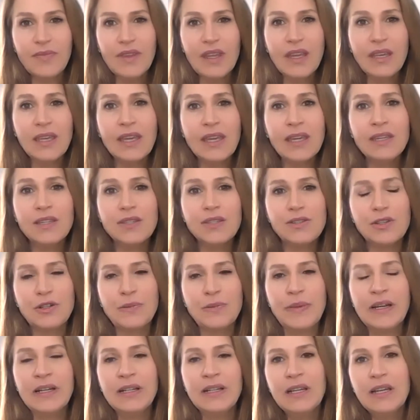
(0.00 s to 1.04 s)
Kinga
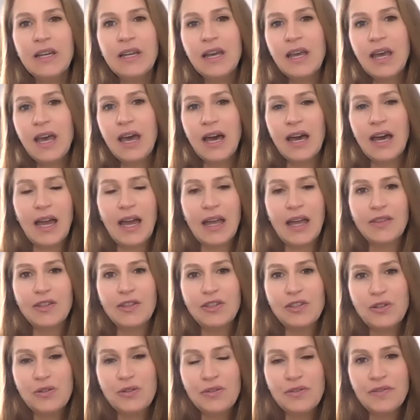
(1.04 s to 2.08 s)
Surma, and the
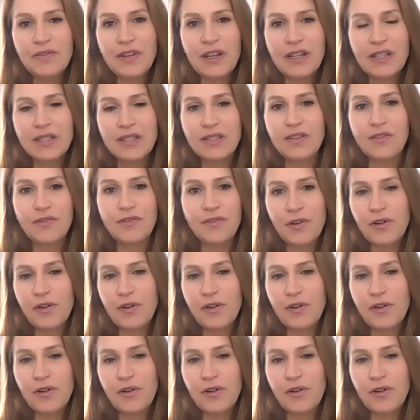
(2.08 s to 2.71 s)
two of us